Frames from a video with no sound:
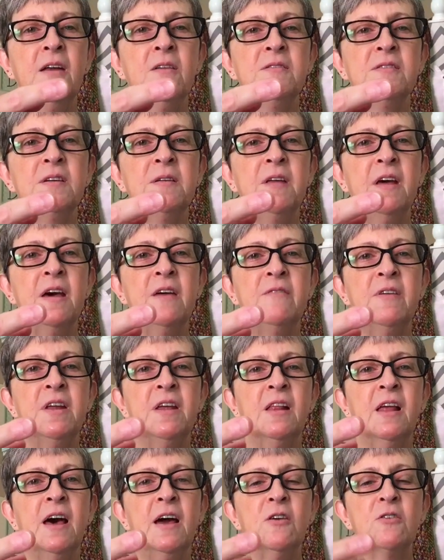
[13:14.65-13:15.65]
seem to have any
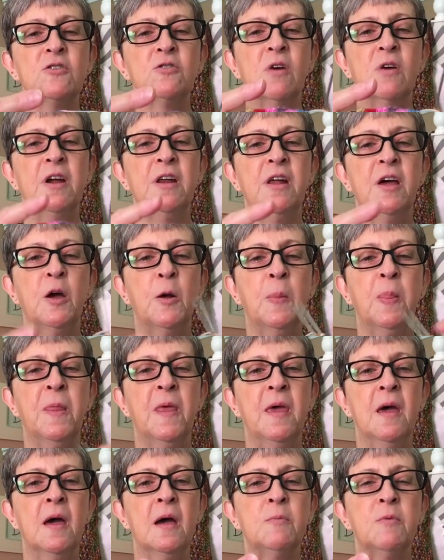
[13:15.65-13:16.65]
ladders right now.
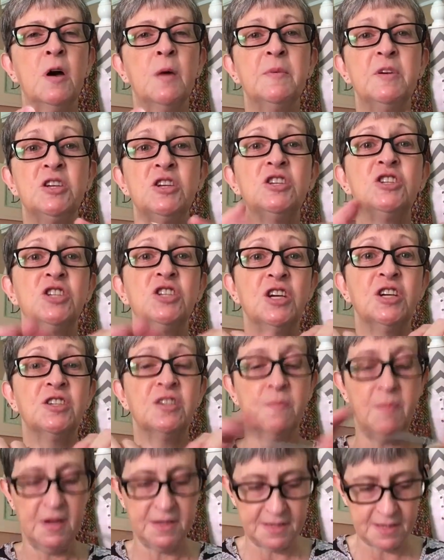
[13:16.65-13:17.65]
I probably just
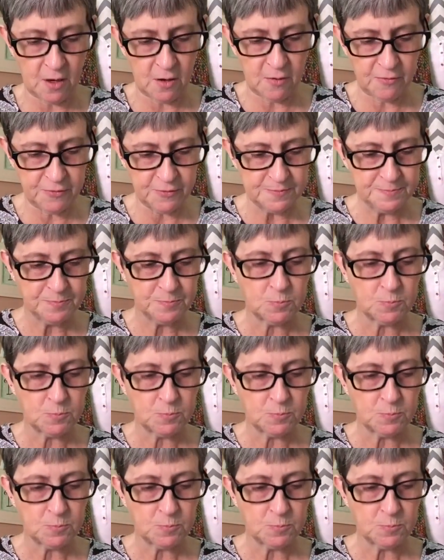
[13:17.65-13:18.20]
jinxed myself.